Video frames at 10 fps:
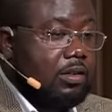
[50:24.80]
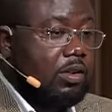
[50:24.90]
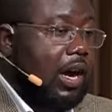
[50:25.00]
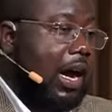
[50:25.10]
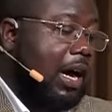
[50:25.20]

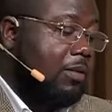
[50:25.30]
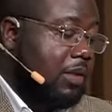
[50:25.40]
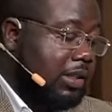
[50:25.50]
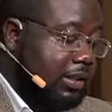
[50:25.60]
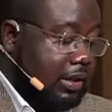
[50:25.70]
Look at how
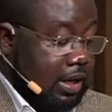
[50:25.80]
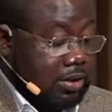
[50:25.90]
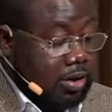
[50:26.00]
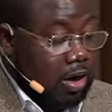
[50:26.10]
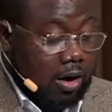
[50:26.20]
much
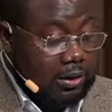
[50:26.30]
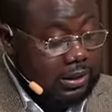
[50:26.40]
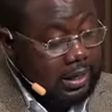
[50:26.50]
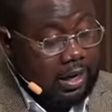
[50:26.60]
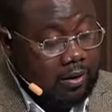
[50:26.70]
things
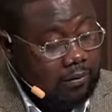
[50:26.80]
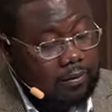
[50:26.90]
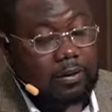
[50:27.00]
cost now.